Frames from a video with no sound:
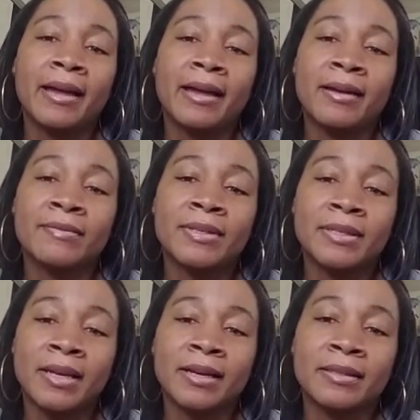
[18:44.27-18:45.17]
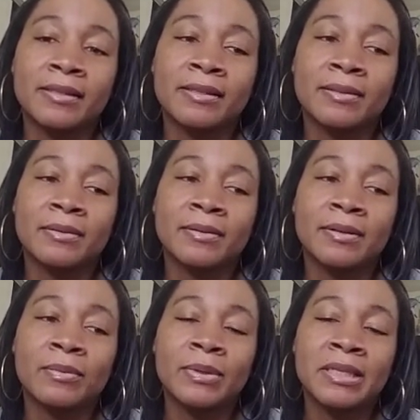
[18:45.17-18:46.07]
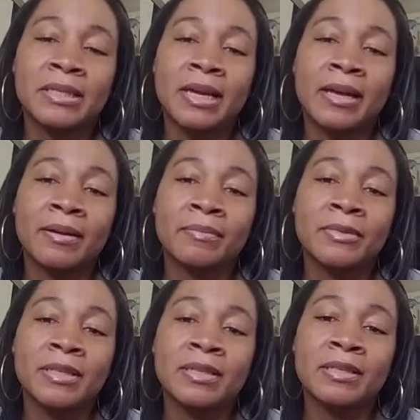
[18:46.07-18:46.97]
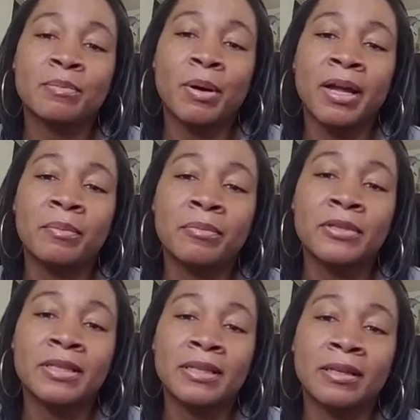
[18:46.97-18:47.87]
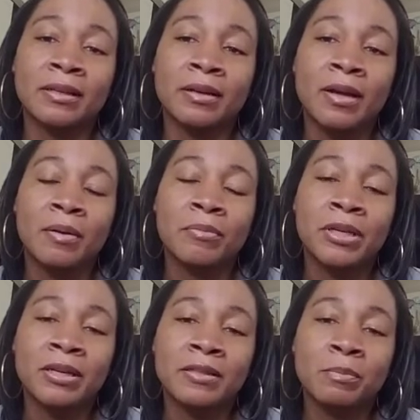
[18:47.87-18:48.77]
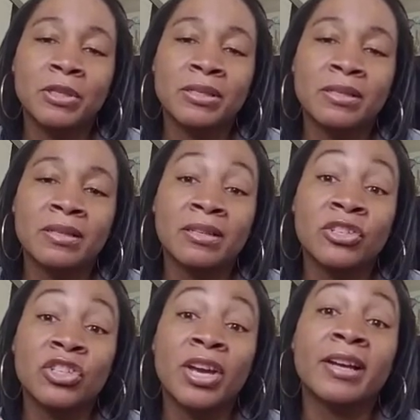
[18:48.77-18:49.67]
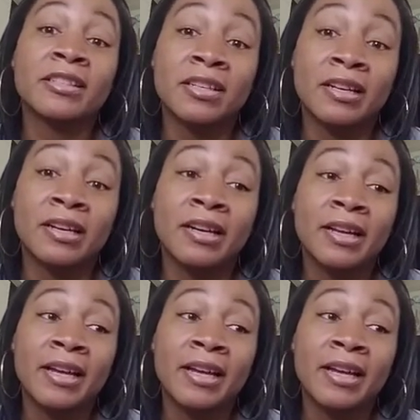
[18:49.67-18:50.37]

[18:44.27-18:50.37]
have sex with Sam despite Priscilla, because Priscilla checked her